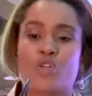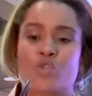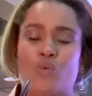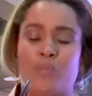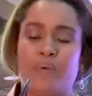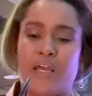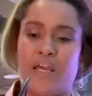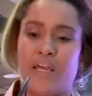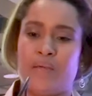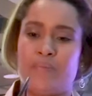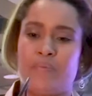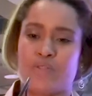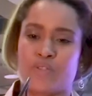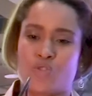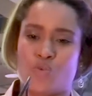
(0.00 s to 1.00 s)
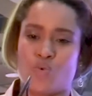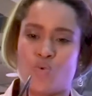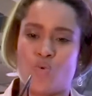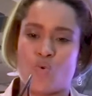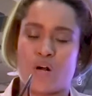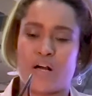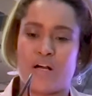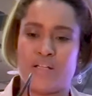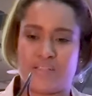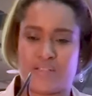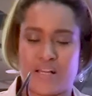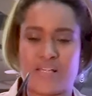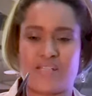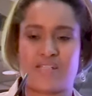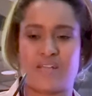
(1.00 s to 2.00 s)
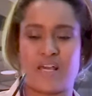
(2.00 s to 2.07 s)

to be able to address